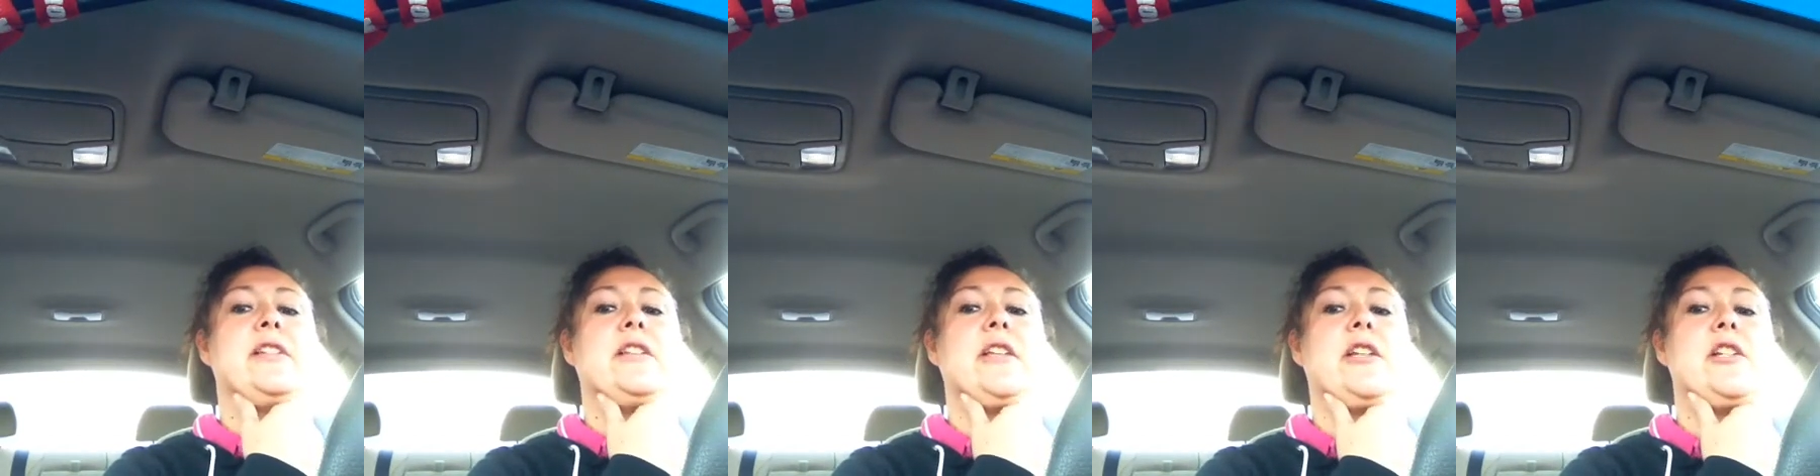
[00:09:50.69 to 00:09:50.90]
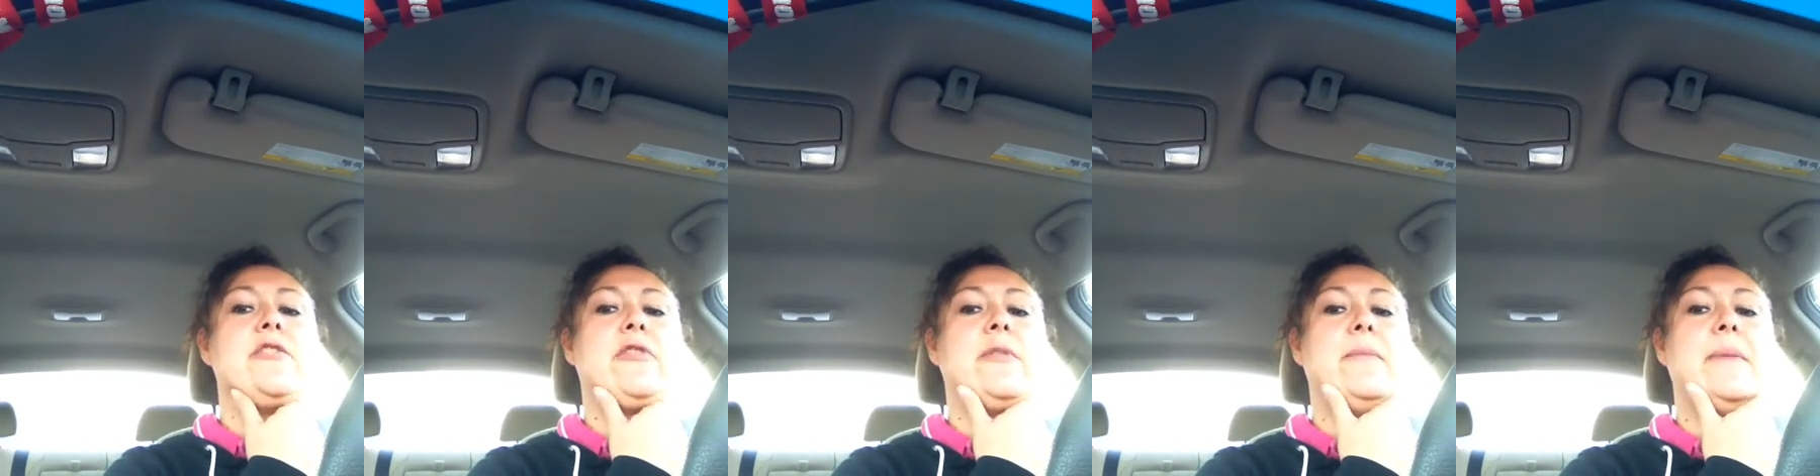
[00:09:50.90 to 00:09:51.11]
and
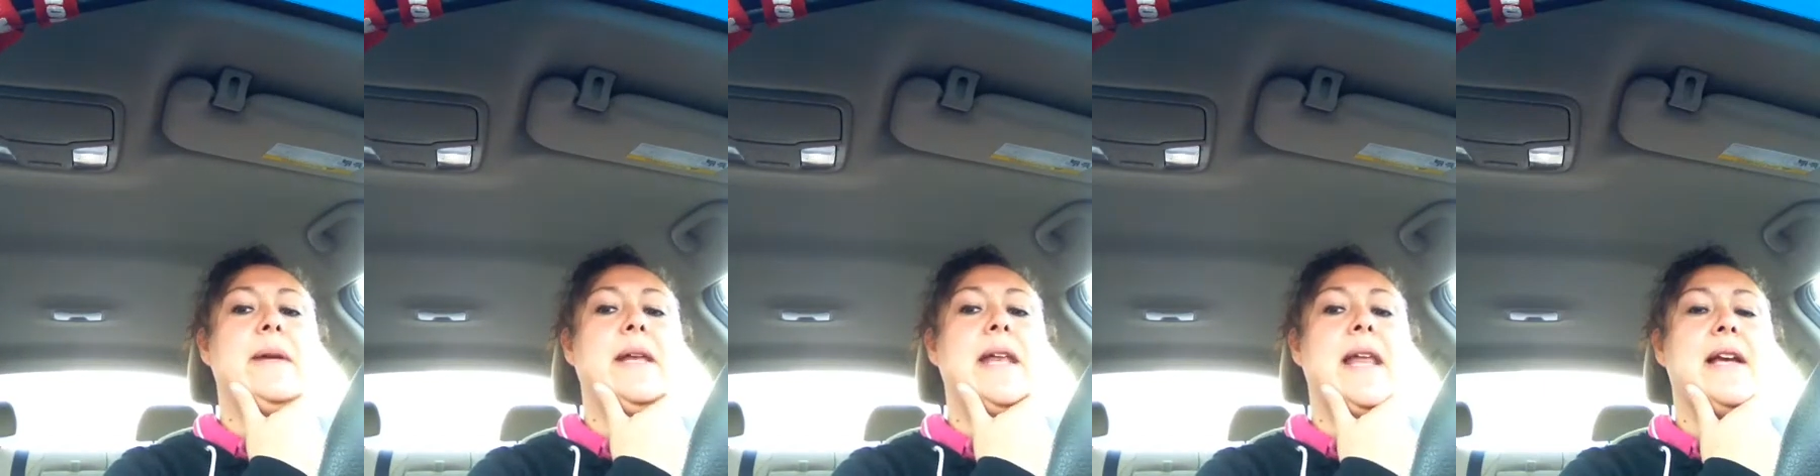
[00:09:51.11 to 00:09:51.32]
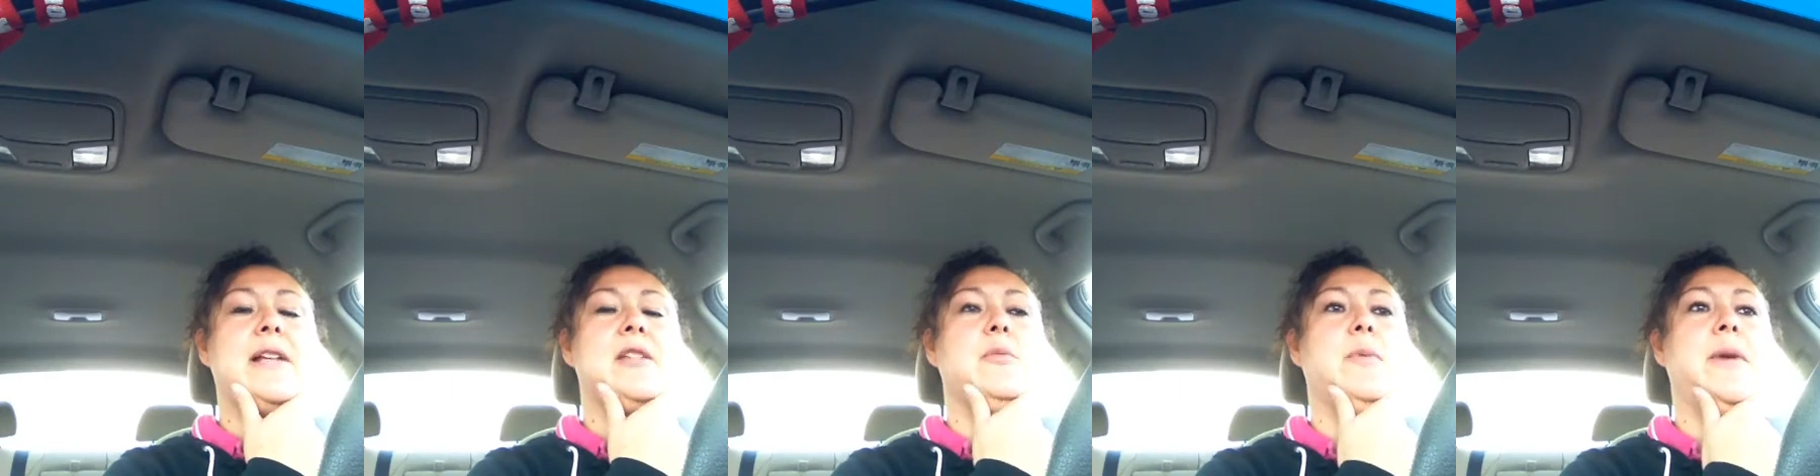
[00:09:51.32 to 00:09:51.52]
lunch for me
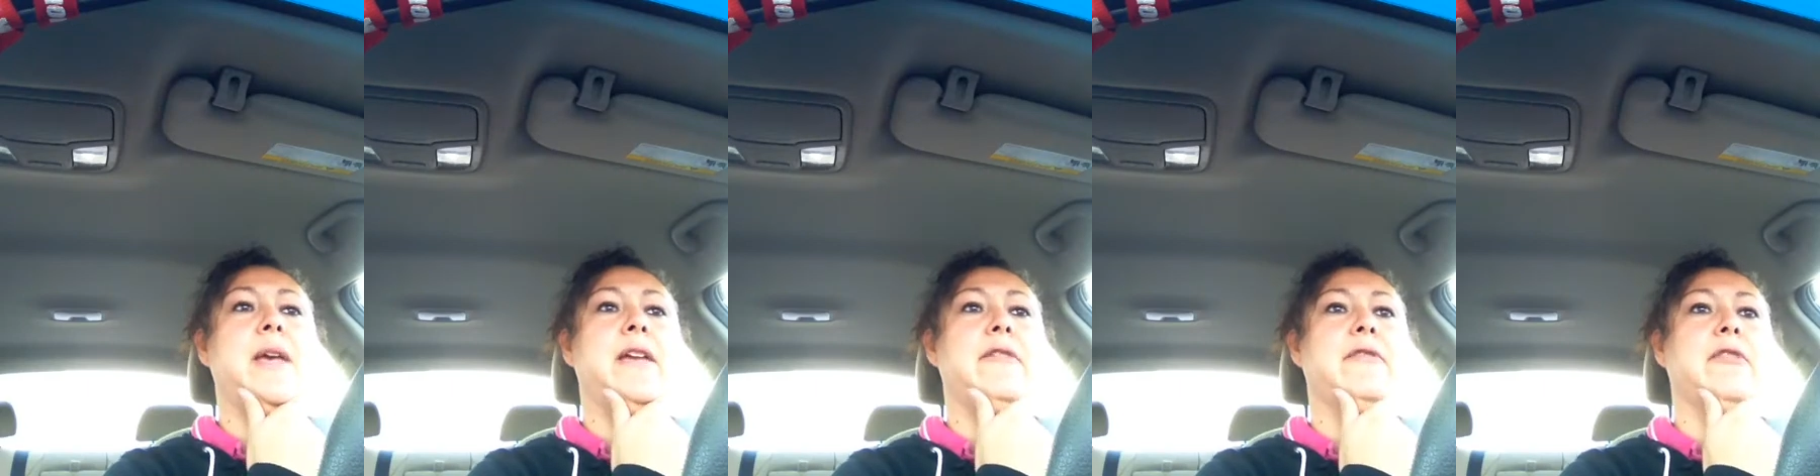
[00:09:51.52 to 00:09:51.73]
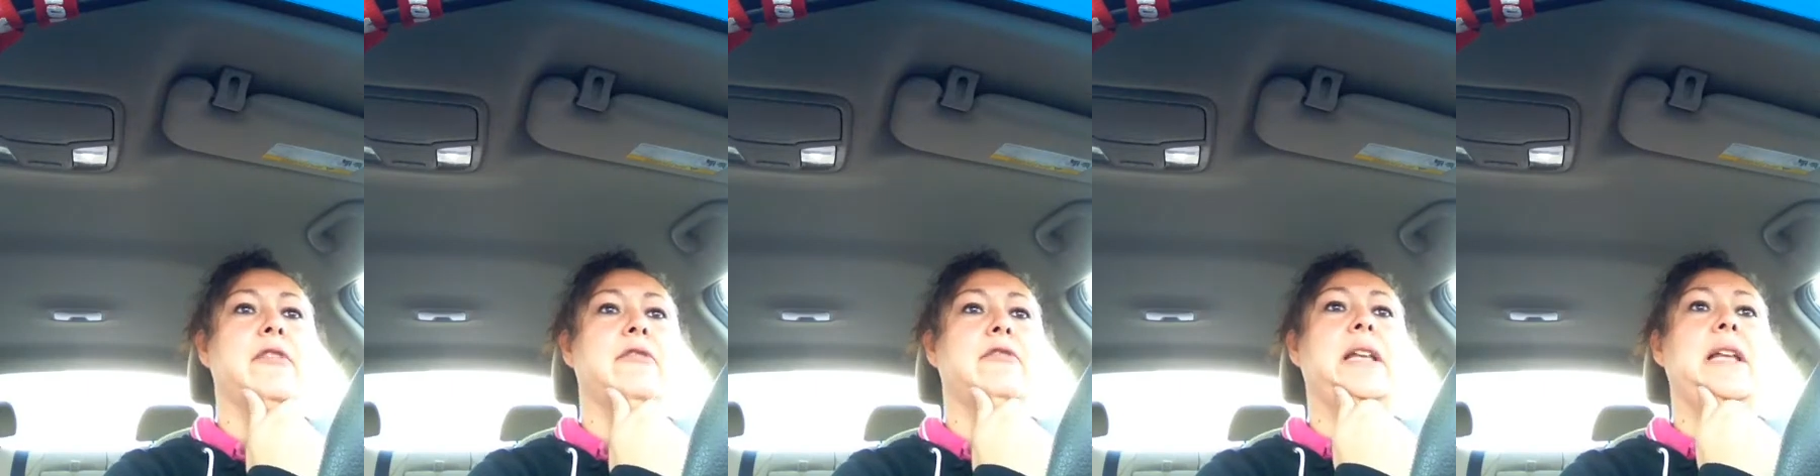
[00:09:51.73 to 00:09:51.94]
next
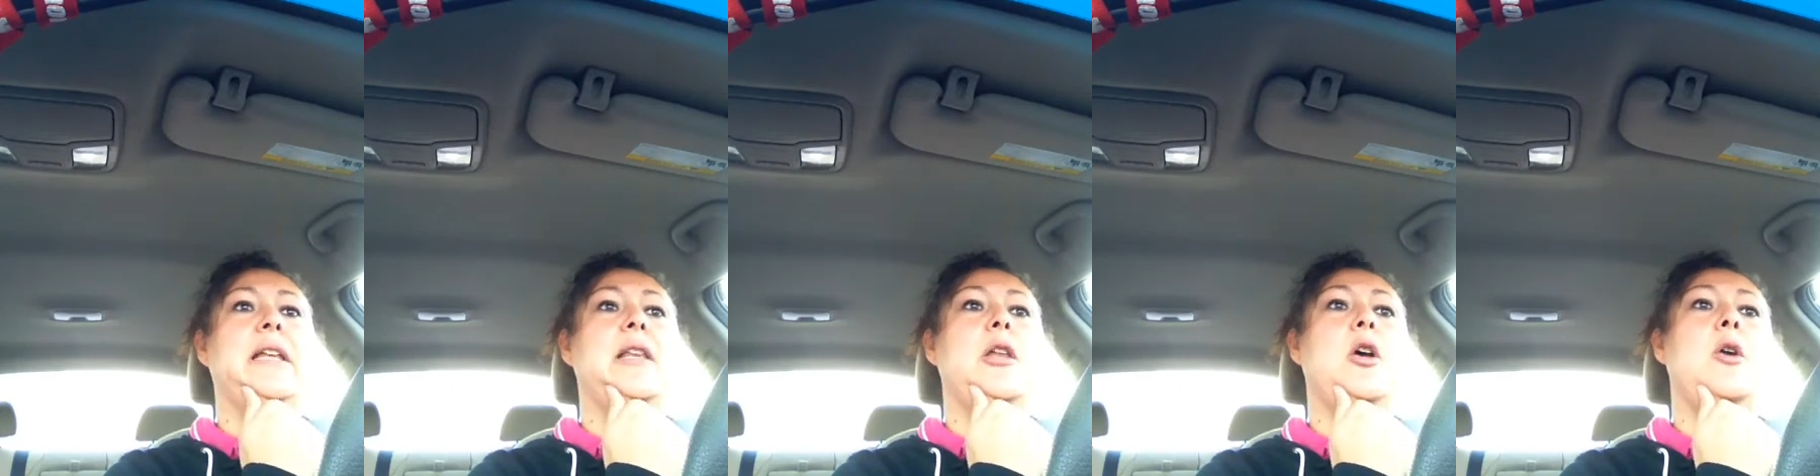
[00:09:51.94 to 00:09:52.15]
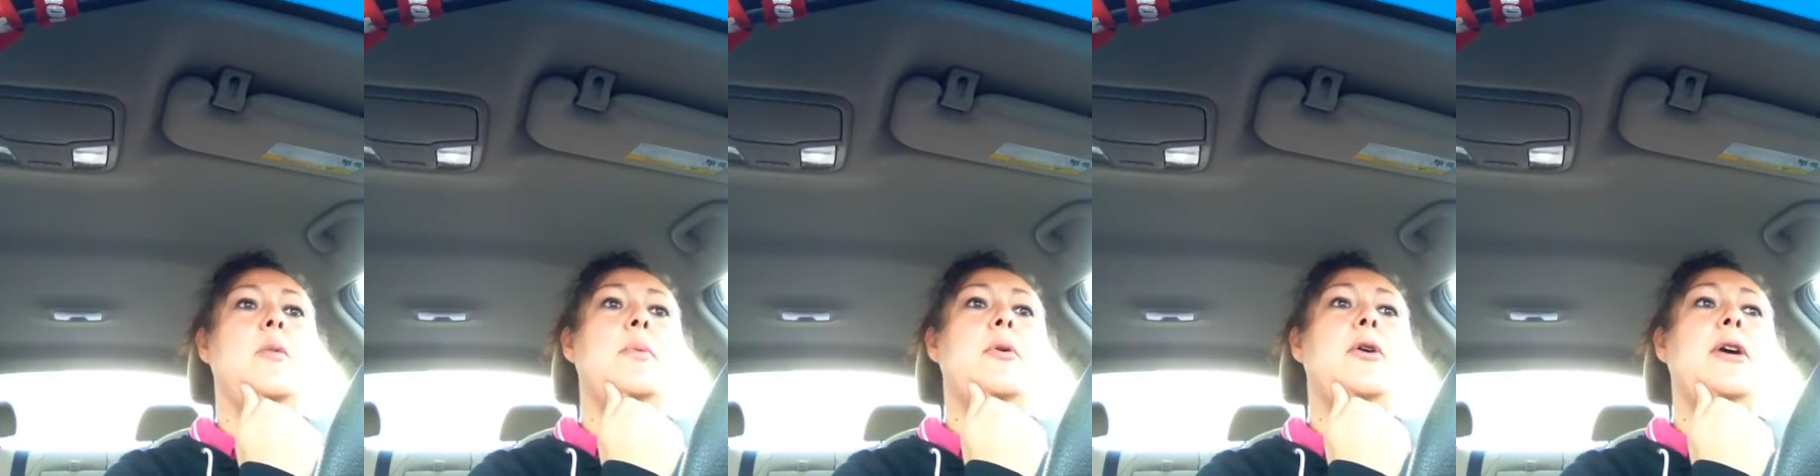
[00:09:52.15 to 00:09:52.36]
week for really
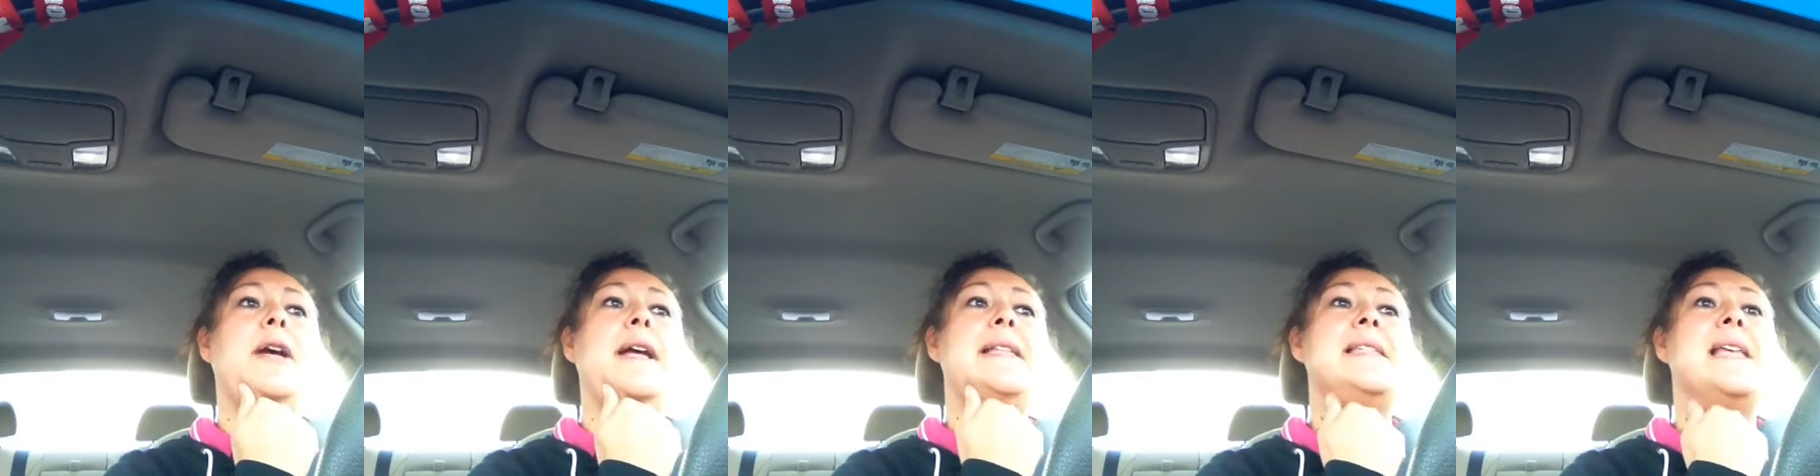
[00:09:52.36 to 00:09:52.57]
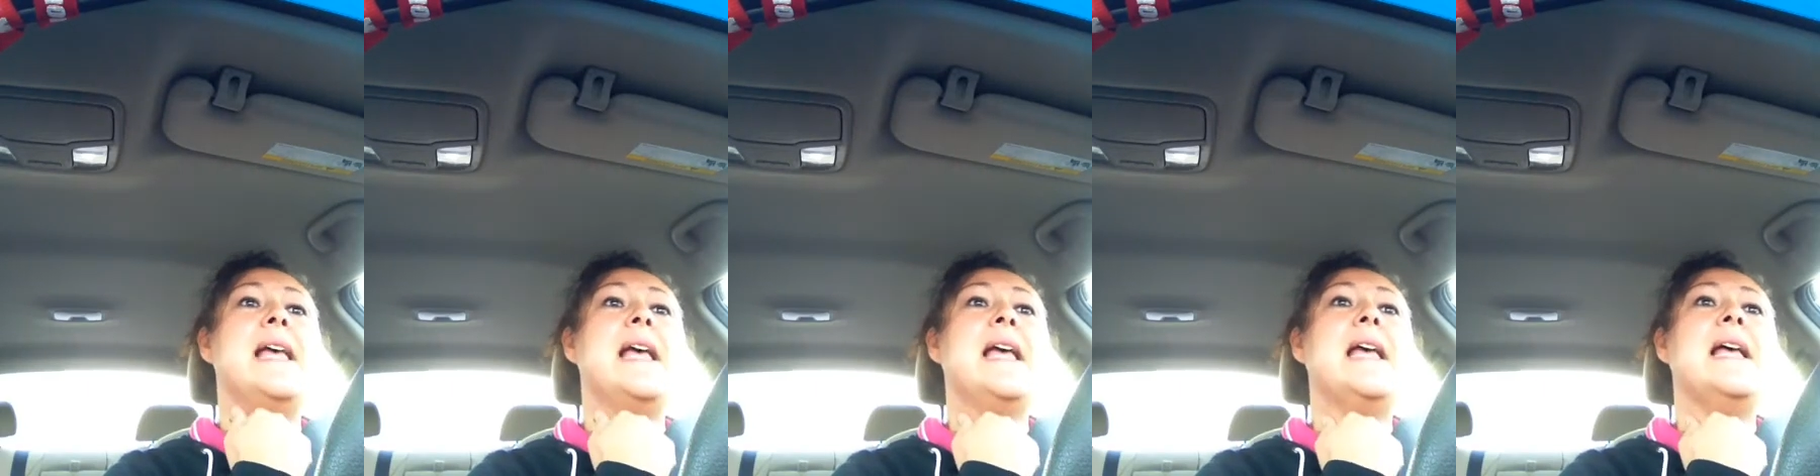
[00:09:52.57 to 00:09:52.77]
low
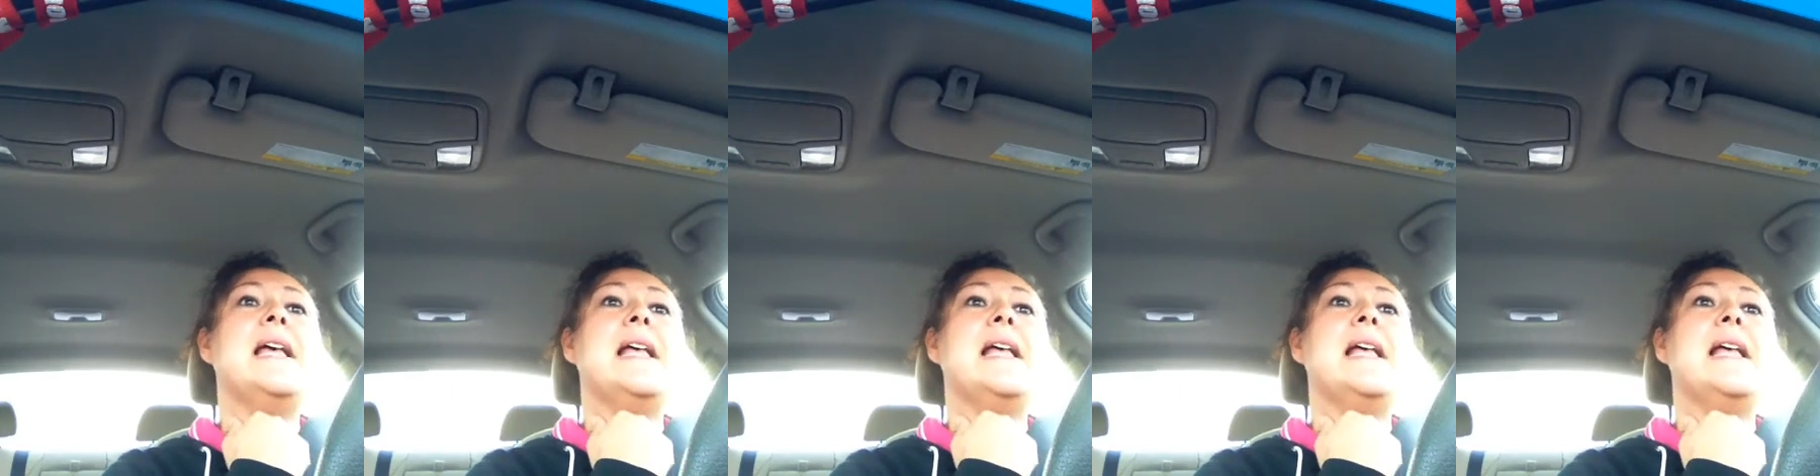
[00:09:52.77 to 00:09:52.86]
points,